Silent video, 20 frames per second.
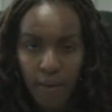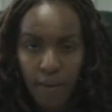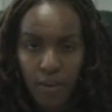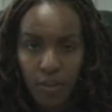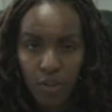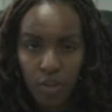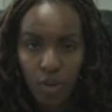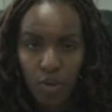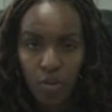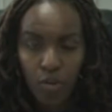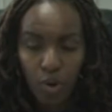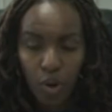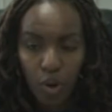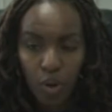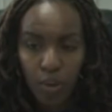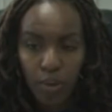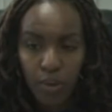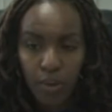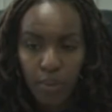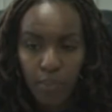in the
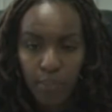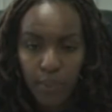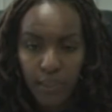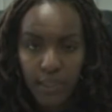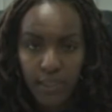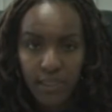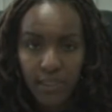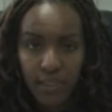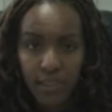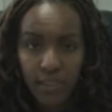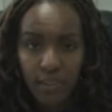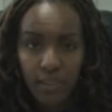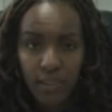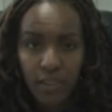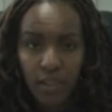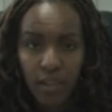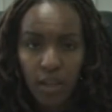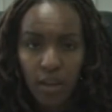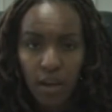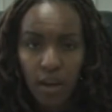wrong places,
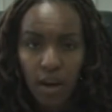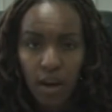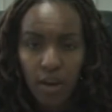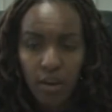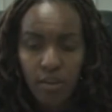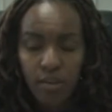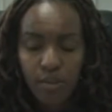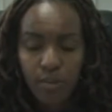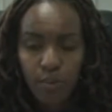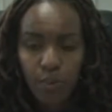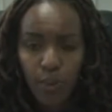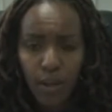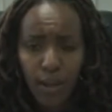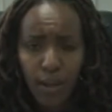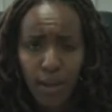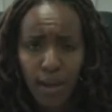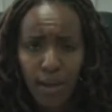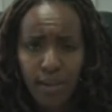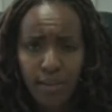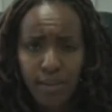as
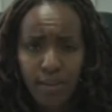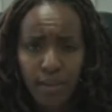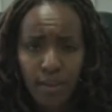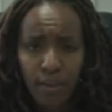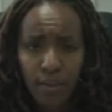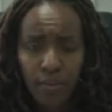well as